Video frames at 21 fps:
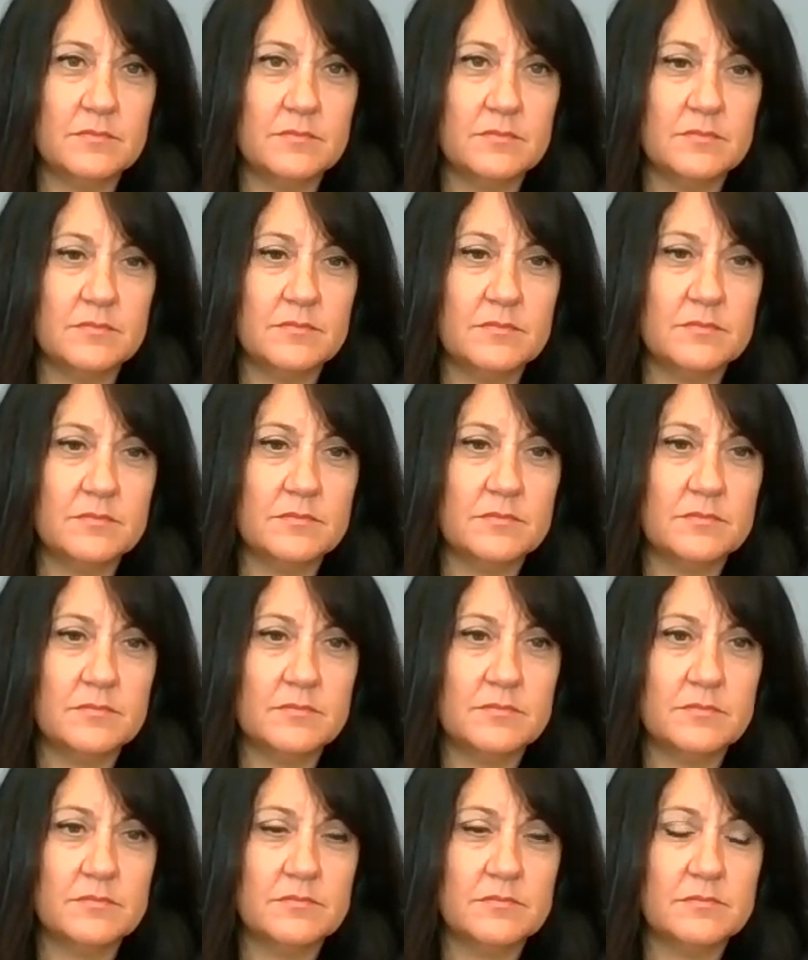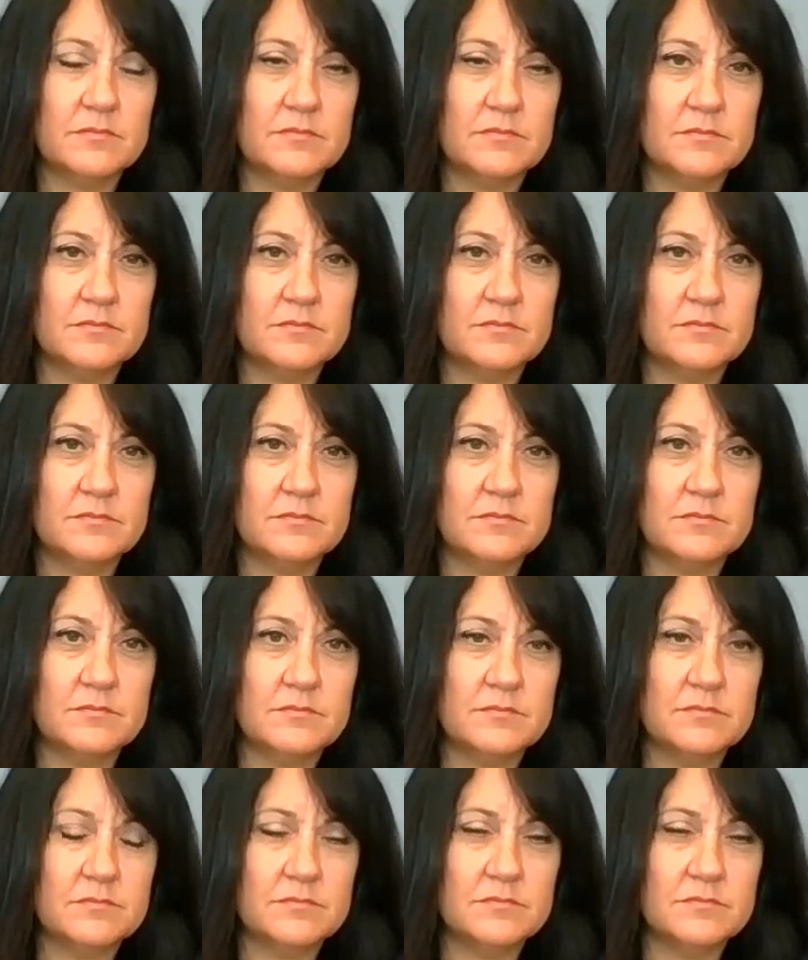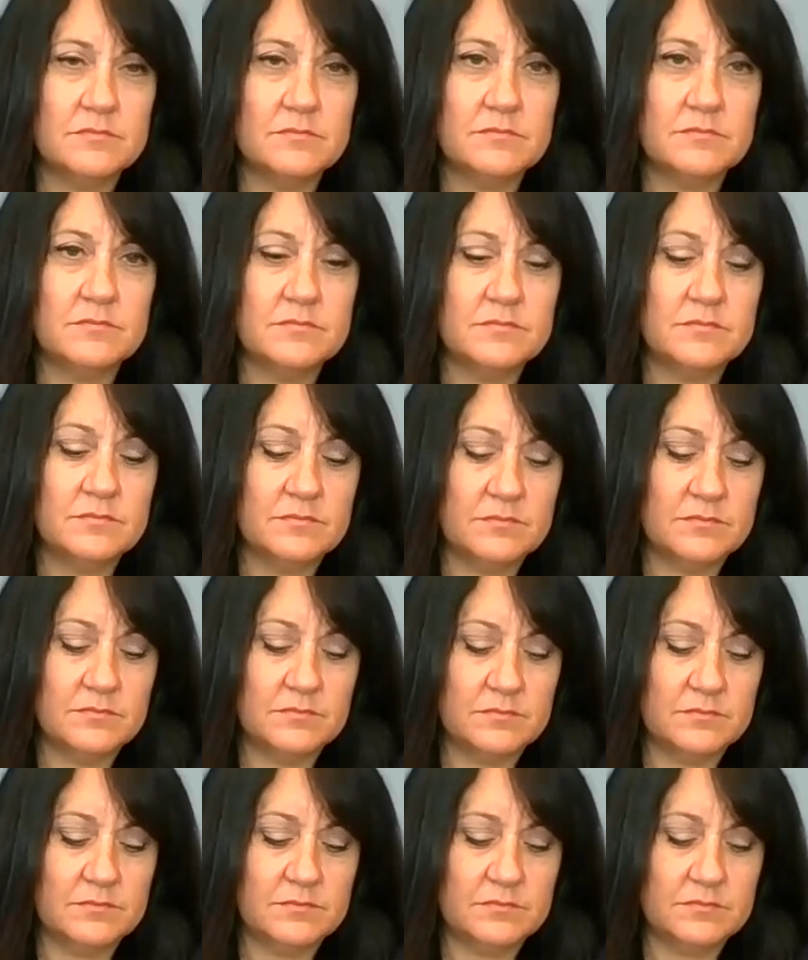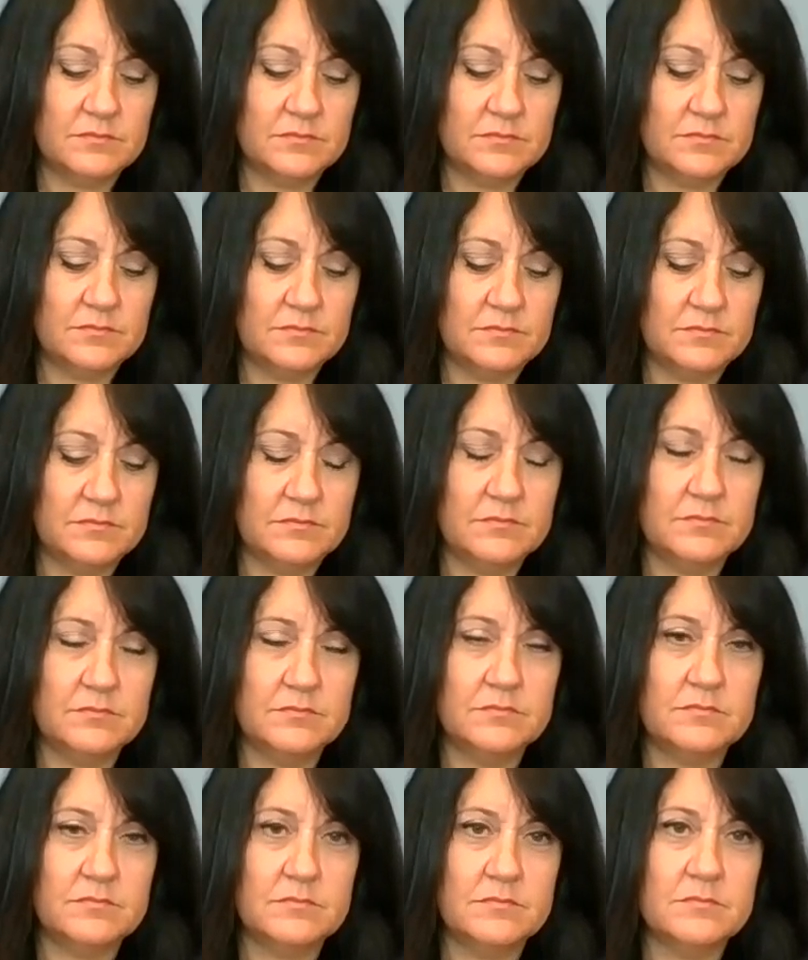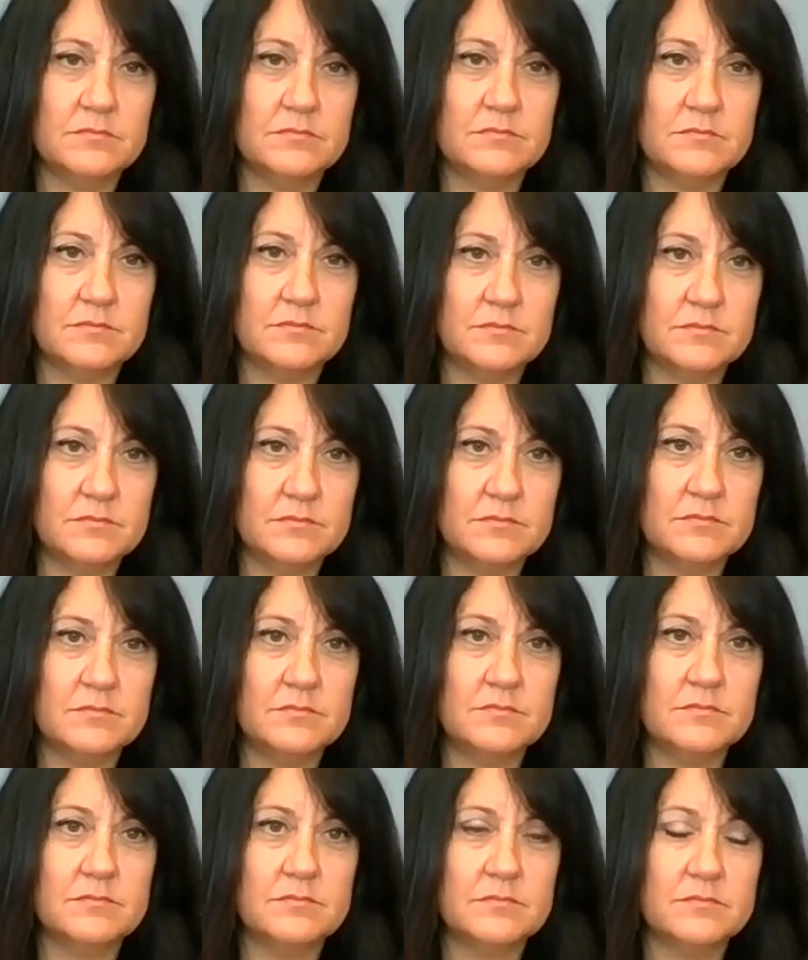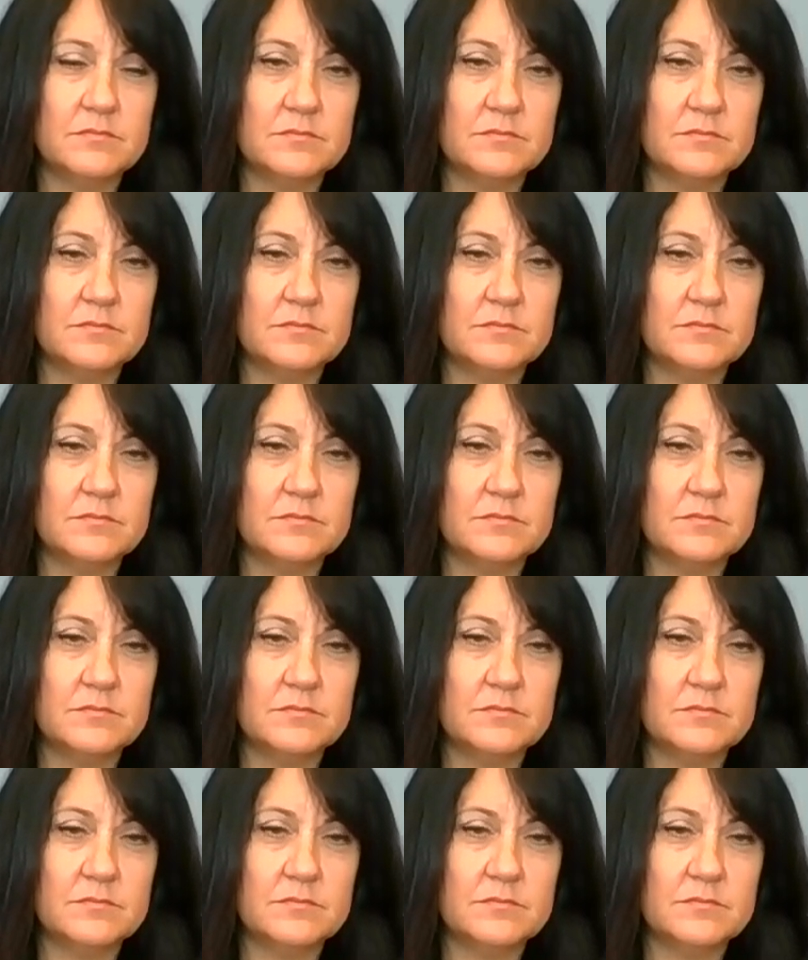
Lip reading: The person shown says nothing.